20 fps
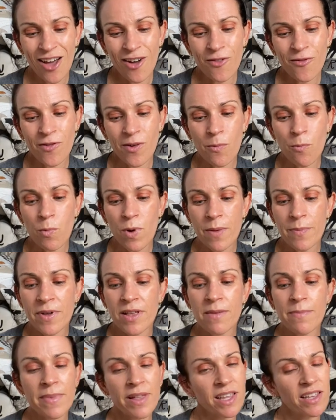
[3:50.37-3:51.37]
from
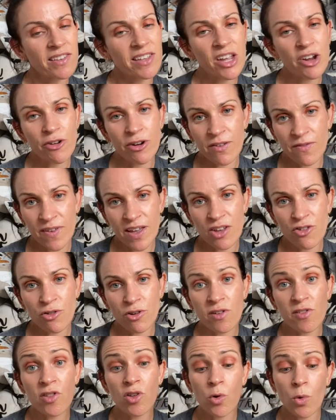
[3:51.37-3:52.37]
women military
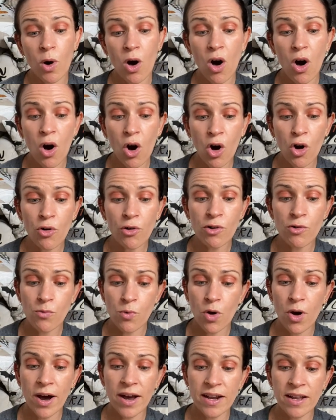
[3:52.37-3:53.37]
veterans who are horror
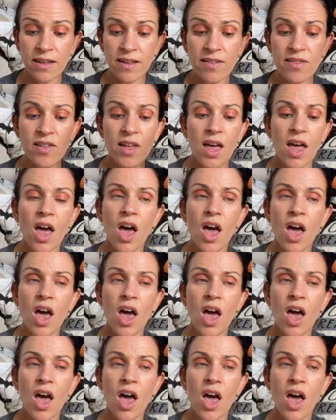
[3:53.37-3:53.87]
writers,